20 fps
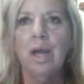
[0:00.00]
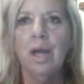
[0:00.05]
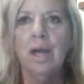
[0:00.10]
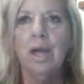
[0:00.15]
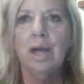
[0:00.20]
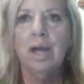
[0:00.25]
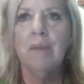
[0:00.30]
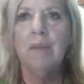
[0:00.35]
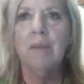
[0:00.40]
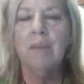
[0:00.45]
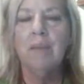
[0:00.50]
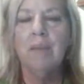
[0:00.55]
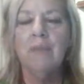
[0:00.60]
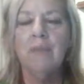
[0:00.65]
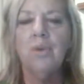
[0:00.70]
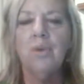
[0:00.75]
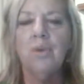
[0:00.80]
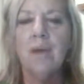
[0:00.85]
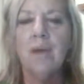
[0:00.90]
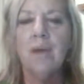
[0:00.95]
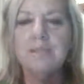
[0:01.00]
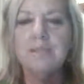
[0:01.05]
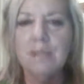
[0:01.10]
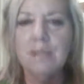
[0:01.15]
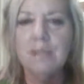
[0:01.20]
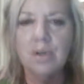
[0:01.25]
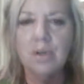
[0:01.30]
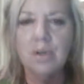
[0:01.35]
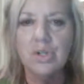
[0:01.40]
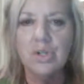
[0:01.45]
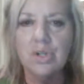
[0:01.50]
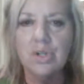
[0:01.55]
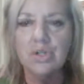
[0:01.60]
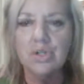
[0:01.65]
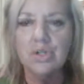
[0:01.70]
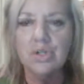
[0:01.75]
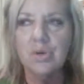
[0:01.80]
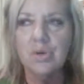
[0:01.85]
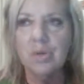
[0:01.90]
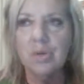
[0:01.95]
ask me a question
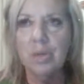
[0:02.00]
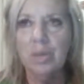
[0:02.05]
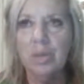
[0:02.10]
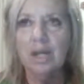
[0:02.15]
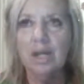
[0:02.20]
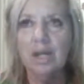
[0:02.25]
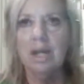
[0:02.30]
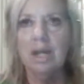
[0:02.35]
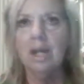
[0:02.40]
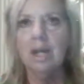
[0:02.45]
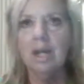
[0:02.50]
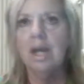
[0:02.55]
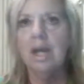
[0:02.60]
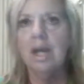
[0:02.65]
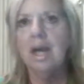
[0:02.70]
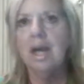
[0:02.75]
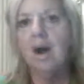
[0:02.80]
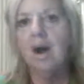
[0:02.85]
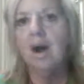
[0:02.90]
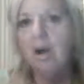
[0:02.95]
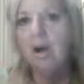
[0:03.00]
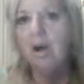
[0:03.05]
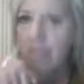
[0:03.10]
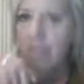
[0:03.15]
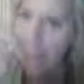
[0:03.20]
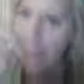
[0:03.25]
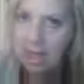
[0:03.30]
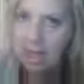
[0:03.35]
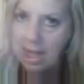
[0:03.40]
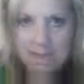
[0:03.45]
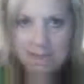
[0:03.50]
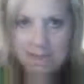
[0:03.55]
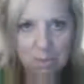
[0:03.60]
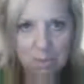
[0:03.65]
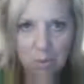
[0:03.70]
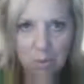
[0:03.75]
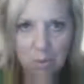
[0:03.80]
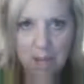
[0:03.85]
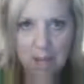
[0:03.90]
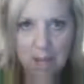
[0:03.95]
during a reading, the answer
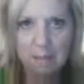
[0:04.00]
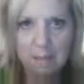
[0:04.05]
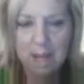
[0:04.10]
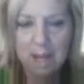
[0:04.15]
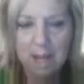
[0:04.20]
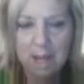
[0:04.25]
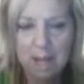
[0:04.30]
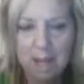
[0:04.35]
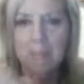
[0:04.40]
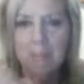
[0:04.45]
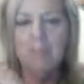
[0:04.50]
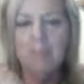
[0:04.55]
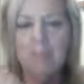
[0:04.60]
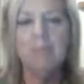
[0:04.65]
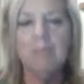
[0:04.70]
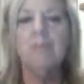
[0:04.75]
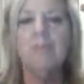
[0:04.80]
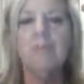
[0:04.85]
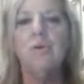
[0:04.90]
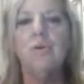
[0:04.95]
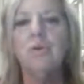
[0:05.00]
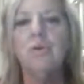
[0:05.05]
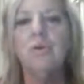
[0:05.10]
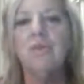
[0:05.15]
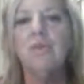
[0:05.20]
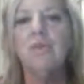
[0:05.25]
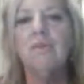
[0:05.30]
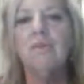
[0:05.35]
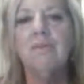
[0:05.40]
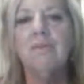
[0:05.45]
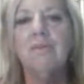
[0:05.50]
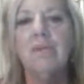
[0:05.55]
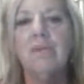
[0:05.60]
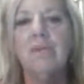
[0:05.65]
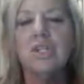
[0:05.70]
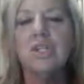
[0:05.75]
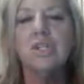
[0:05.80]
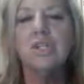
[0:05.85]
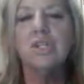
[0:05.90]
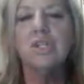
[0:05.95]
will come out probably before you've even
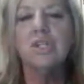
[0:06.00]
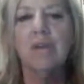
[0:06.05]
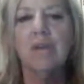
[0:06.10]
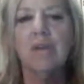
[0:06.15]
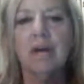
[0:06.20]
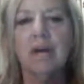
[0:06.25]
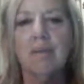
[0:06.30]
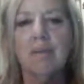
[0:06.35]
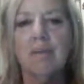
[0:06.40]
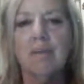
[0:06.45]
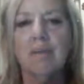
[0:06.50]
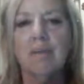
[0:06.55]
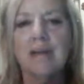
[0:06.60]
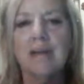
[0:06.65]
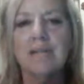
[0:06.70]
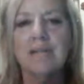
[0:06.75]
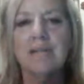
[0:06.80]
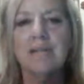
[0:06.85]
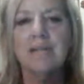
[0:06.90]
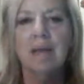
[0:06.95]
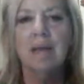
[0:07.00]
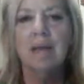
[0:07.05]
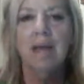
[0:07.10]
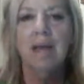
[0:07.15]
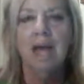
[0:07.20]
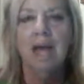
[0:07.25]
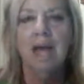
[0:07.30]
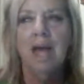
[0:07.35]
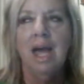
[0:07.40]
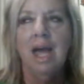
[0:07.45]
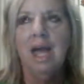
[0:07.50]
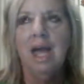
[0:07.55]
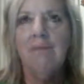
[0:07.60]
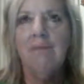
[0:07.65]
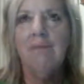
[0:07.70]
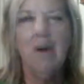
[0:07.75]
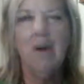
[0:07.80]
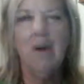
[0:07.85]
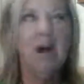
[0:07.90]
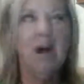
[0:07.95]
finished asking me.
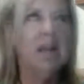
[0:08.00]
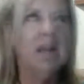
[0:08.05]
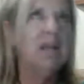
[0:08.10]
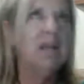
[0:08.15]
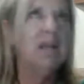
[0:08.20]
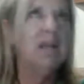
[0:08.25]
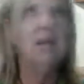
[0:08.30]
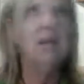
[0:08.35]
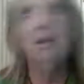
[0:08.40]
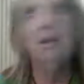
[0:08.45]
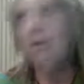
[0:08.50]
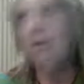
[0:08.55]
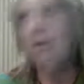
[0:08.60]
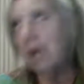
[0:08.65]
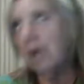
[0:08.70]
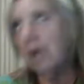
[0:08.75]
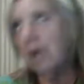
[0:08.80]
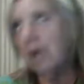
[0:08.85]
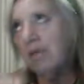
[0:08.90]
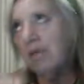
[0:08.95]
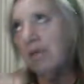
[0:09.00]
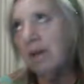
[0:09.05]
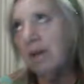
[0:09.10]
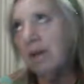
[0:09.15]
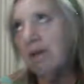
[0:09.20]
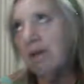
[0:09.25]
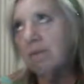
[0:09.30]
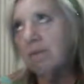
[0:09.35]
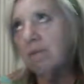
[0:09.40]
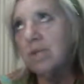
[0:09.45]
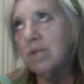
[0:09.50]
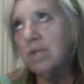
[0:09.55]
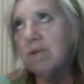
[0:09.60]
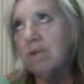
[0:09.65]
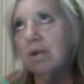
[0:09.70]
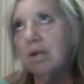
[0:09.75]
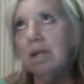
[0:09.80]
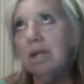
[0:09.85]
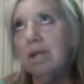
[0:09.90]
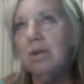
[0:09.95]
If I look over there, I'm
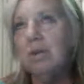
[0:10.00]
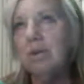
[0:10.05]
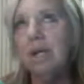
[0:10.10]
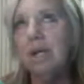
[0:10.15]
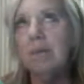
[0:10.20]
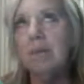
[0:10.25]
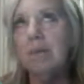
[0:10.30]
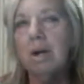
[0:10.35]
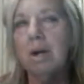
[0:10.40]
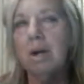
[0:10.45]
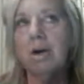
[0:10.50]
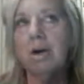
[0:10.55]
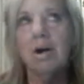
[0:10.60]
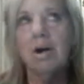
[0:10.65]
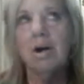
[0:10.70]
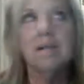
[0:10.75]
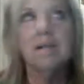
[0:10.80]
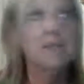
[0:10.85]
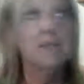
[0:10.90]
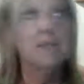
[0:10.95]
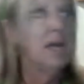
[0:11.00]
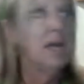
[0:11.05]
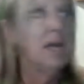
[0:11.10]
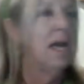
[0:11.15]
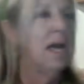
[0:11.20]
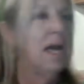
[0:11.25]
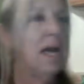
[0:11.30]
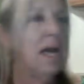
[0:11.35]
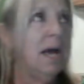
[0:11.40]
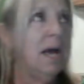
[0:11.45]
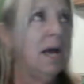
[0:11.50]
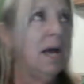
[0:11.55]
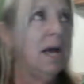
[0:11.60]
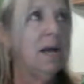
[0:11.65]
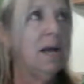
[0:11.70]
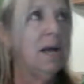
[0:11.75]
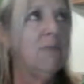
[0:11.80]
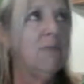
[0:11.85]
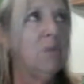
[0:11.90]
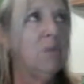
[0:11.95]
generally looking at my guides,
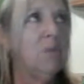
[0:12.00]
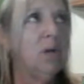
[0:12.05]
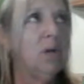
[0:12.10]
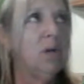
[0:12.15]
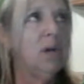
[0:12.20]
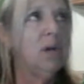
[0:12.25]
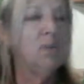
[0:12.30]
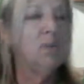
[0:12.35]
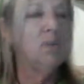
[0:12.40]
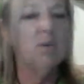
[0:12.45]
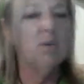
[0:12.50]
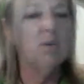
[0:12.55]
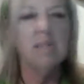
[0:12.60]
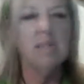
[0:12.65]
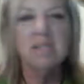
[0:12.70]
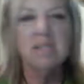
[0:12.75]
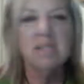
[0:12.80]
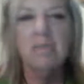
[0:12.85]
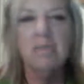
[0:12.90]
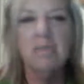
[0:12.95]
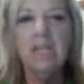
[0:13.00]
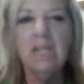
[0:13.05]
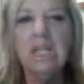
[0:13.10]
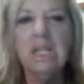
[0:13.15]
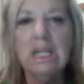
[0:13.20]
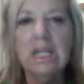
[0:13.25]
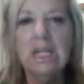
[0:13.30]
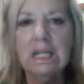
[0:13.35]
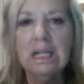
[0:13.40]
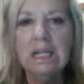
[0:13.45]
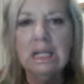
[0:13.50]
and if I'm looking over there, it means I'm thinking.